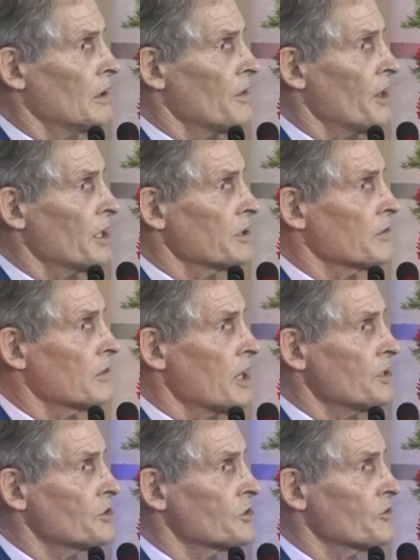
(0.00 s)
Thy
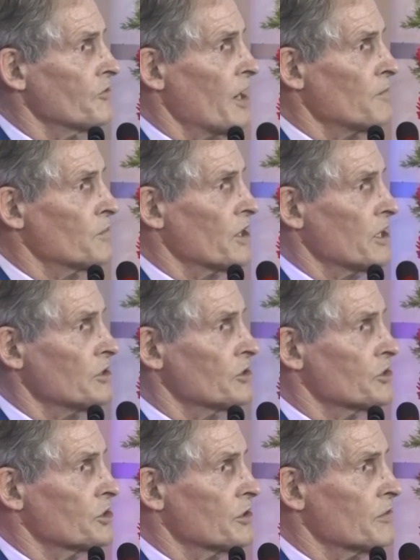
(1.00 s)
grace
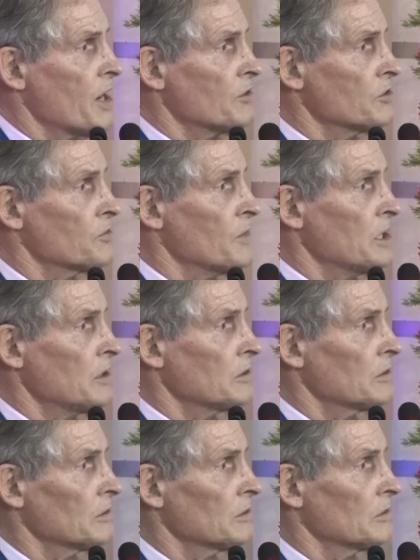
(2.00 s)
vibrates around me.
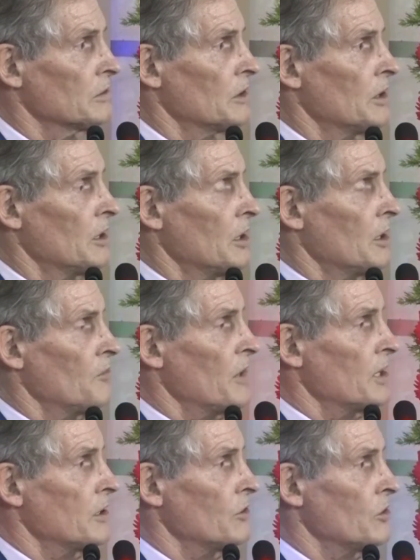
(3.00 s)

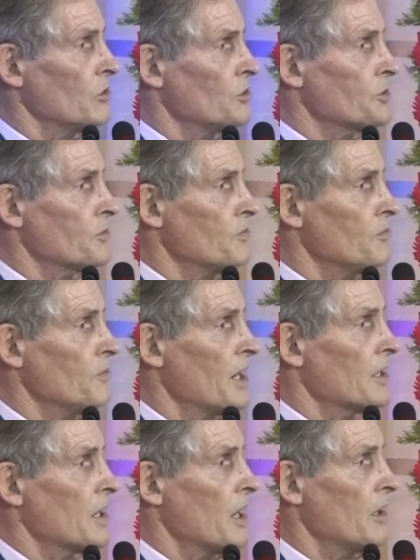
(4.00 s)
My Lord, my
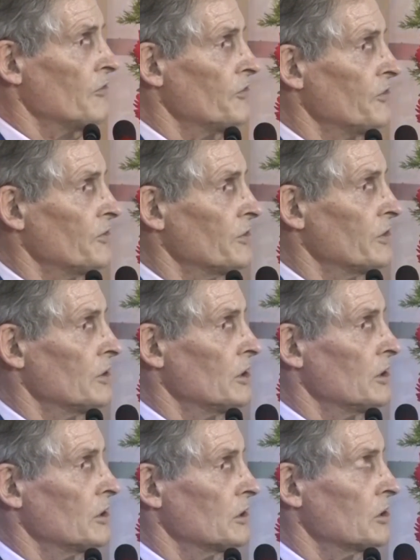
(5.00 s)
love,
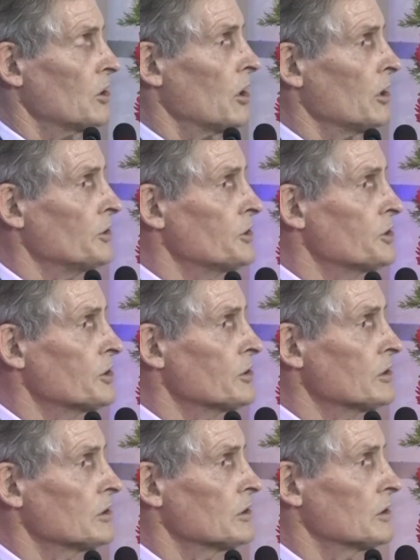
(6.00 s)
God,
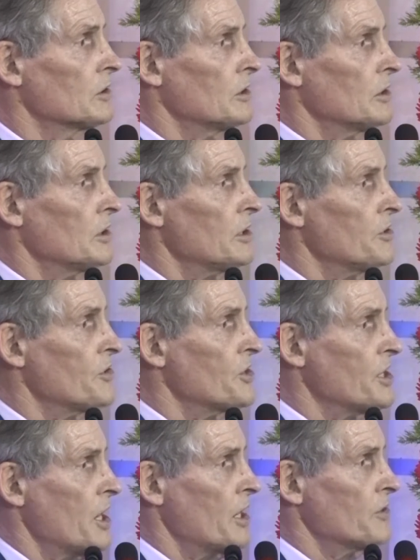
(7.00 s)
in
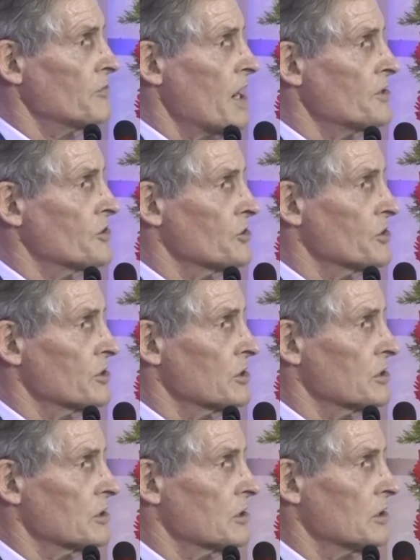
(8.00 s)
thee I
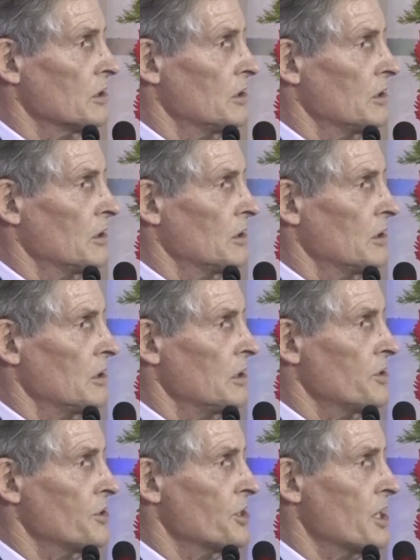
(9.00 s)
rest,
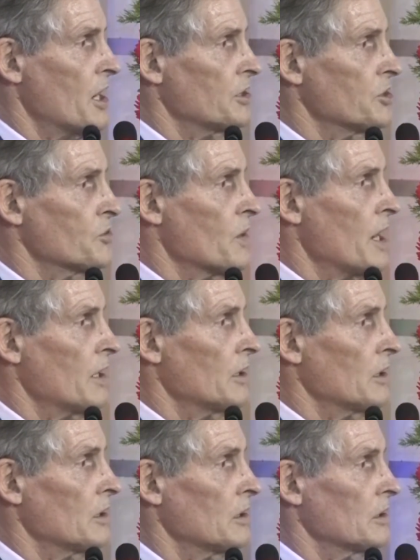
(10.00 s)
in thee I
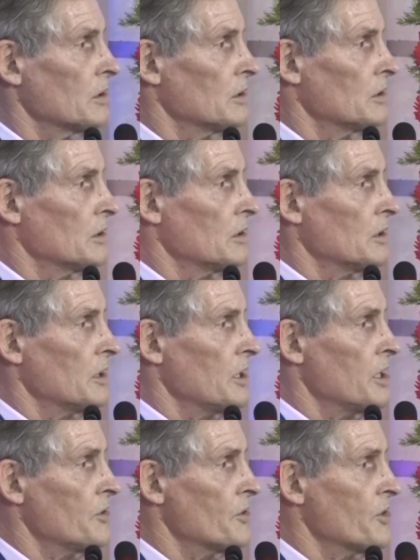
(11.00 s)
dwell,
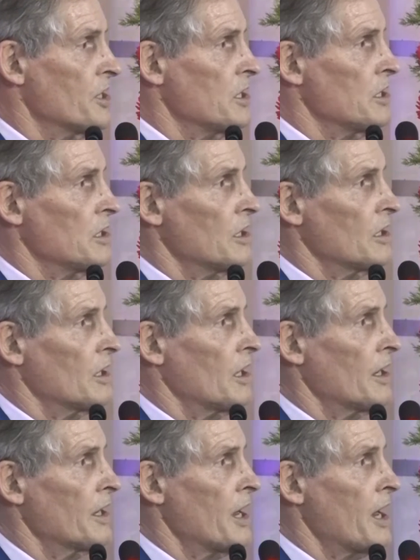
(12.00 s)
in thee
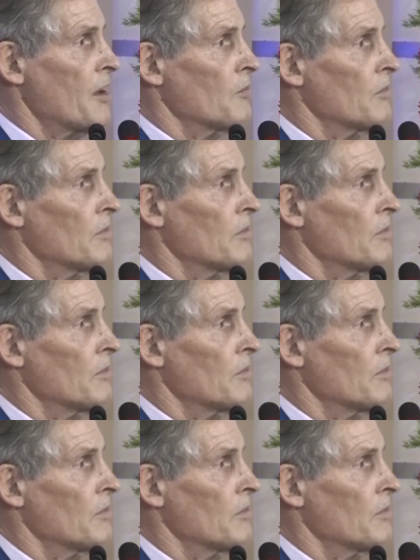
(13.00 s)
I am.